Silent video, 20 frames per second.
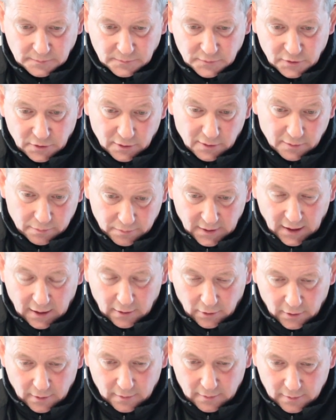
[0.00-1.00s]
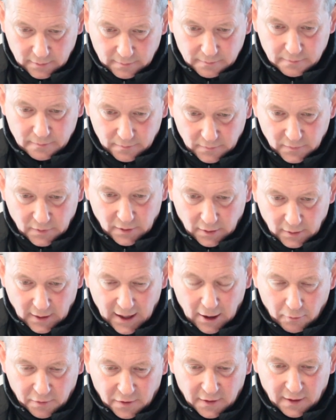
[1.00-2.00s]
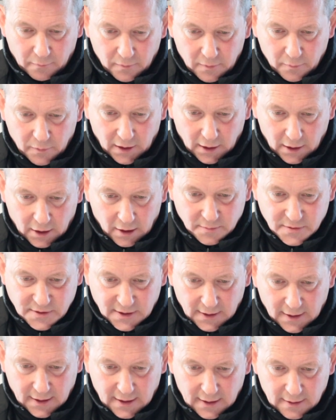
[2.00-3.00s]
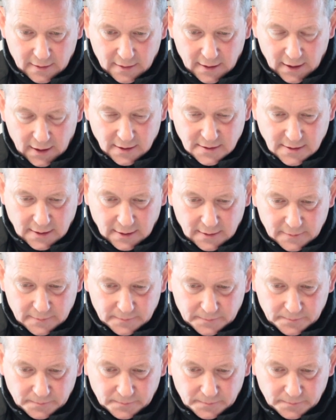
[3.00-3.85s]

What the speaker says: So now look, healthy when it comes to that, Alistair.